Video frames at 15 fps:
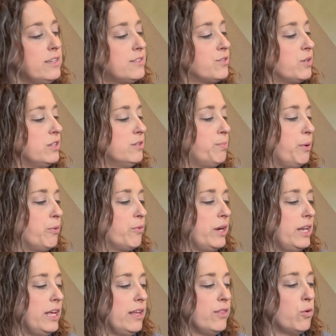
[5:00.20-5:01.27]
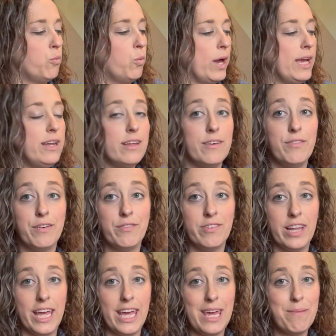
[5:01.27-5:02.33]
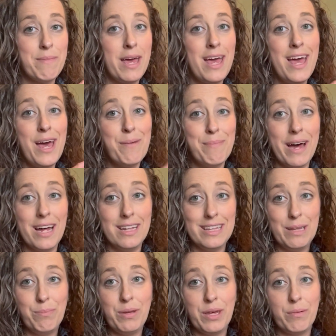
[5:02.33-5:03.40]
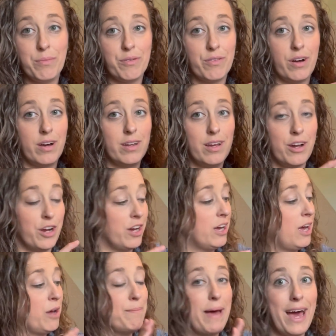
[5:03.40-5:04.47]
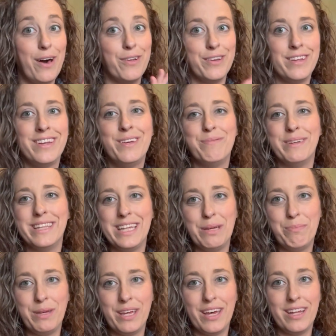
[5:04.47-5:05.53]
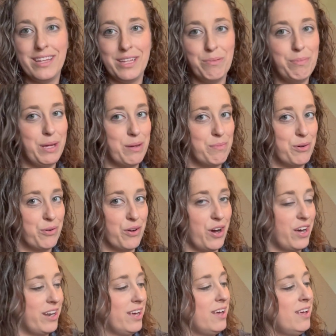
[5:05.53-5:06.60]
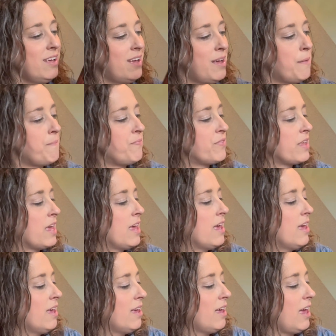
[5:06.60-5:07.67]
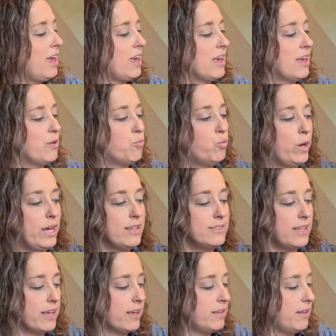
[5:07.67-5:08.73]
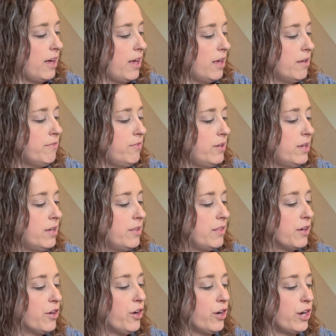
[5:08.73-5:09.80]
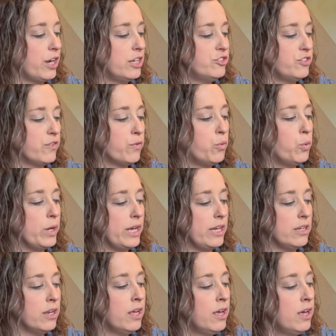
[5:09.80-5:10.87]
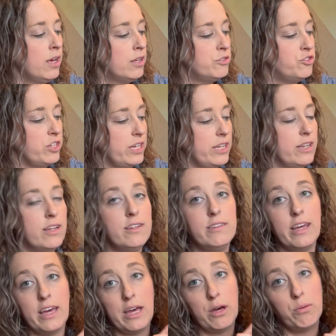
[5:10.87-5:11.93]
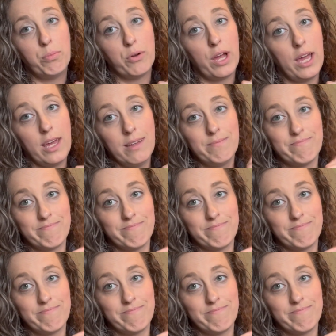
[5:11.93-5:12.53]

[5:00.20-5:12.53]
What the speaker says: is going to be reading The Weight of a Flame by Olympia Murata, or about Olympia Murata, and Wings Like a Dove, The Courage of Queen Jean d'Albret.